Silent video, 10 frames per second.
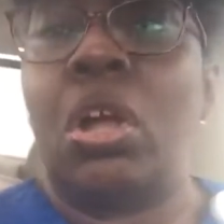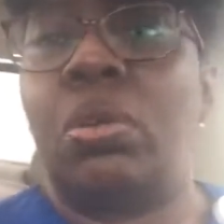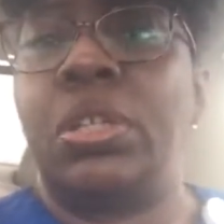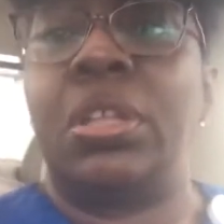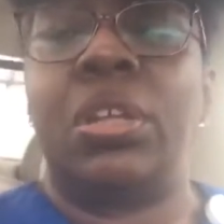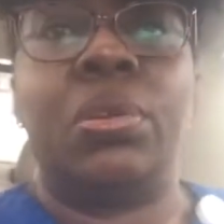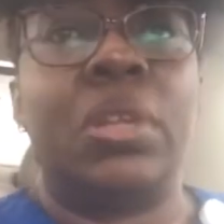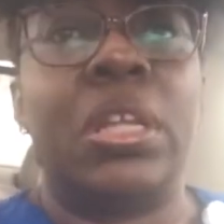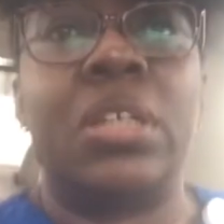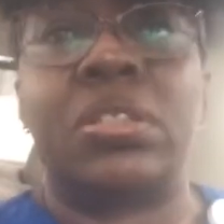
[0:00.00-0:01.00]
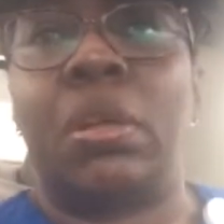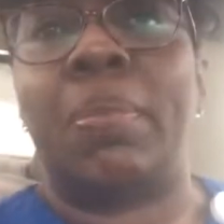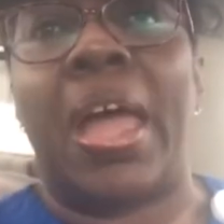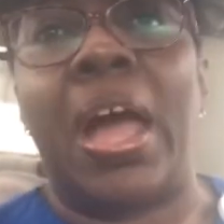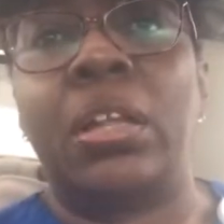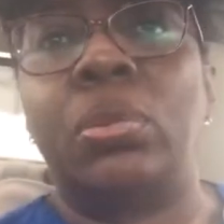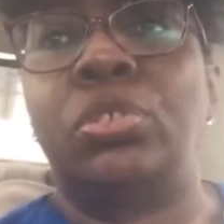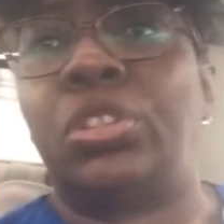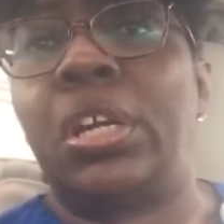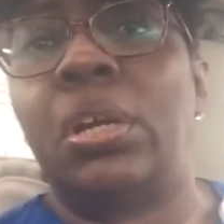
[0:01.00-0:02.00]
Only thing you need is some aloe
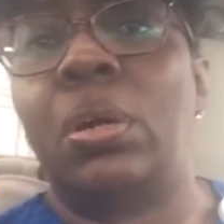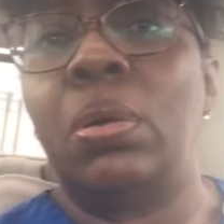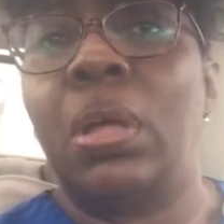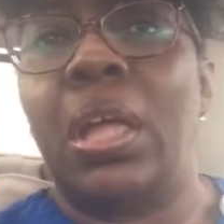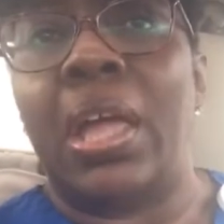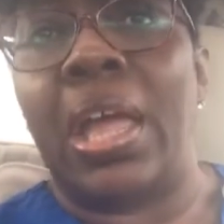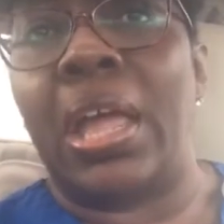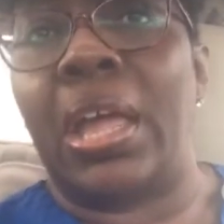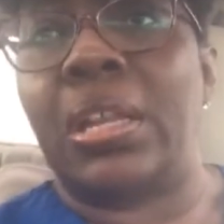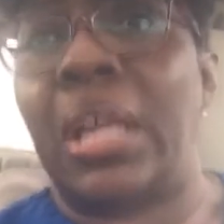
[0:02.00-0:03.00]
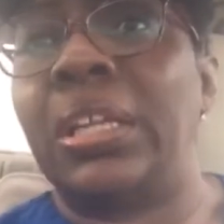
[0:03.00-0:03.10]
gel and at